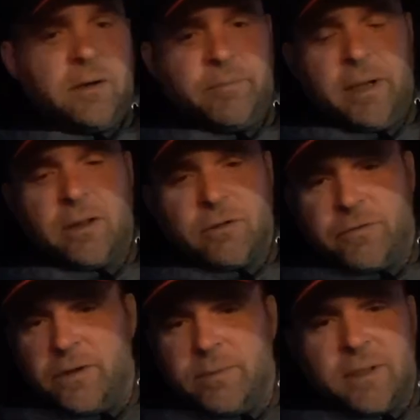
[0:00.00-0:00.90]
Male or
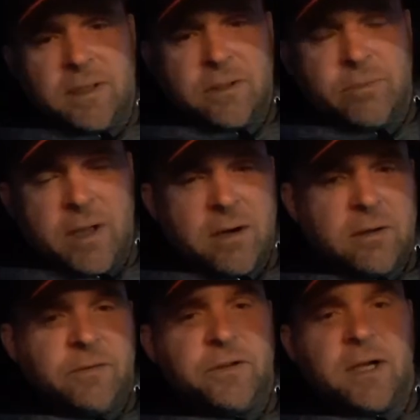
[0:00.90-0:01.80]
female, it don't
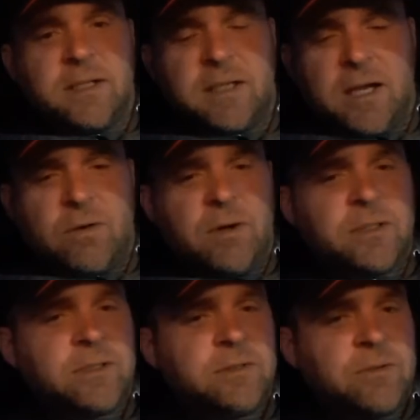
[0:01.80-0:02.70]
matter. If you guys got
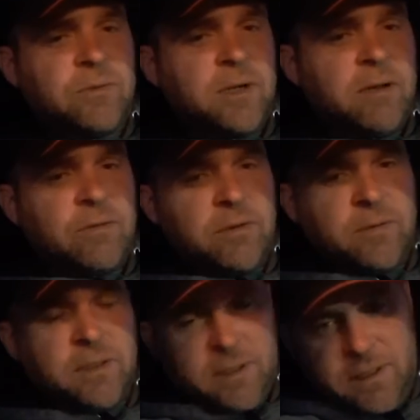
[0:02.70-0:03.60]
questions or whatever,
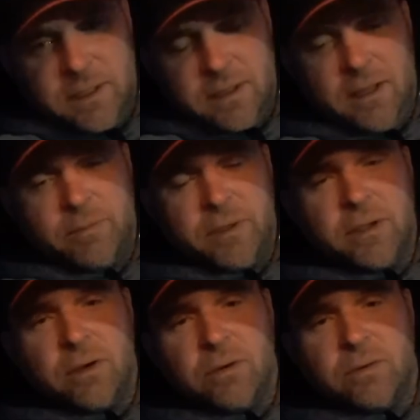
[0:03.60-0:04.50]
let me
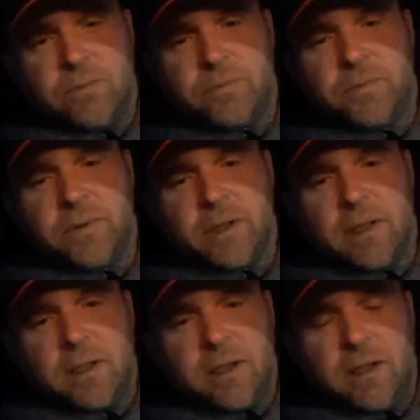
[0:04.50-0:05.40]
know.
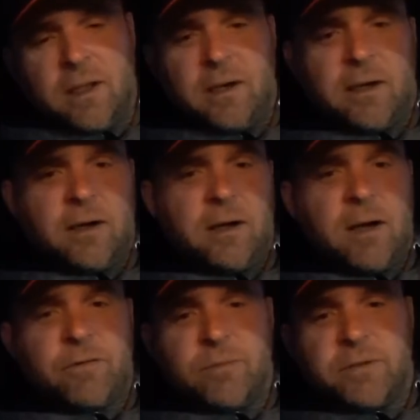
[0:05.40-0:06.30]
And
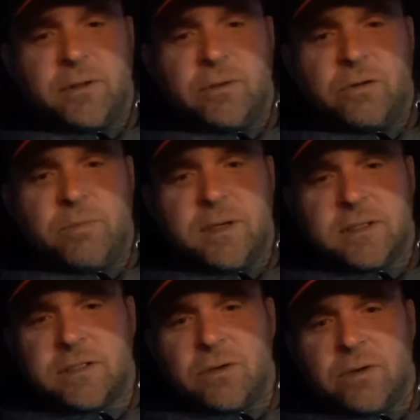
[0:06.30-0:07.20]
I'm from Duluth,
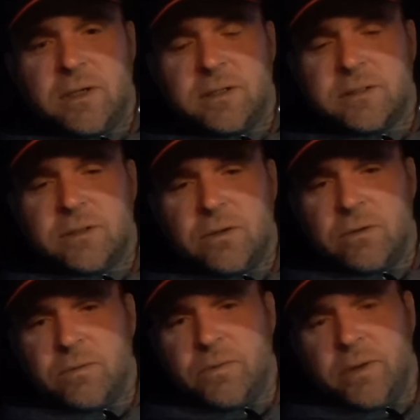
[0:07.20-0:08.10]
Minnesota,
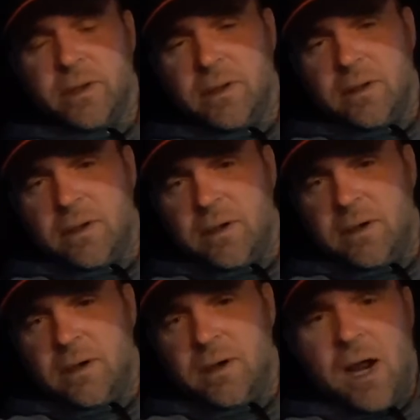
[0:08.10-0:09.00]
so
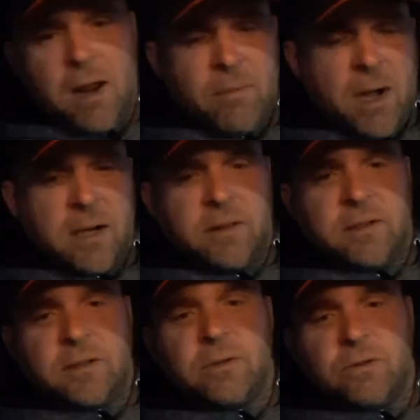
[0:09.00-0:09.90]
I'm out of
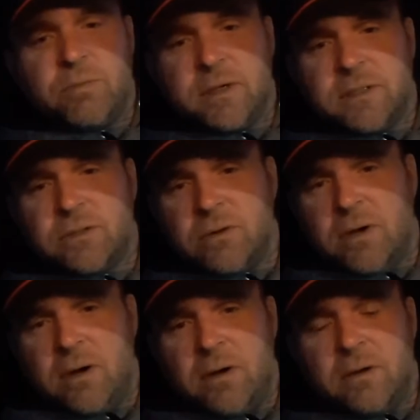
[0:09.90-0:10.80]
the Duluth, Minnesota
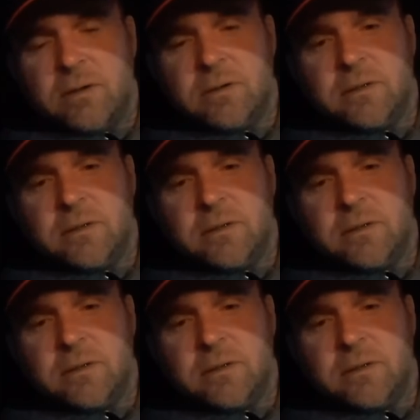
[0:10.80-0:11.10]
Hall.